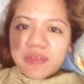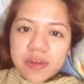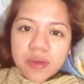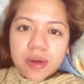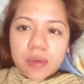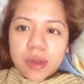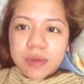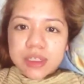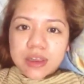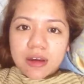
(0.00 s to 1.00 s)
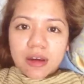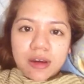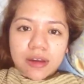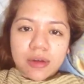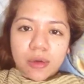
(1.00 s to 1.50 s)
favorite when I was
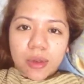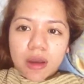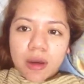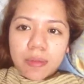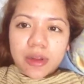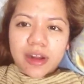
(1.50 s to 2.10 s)
young, growing up.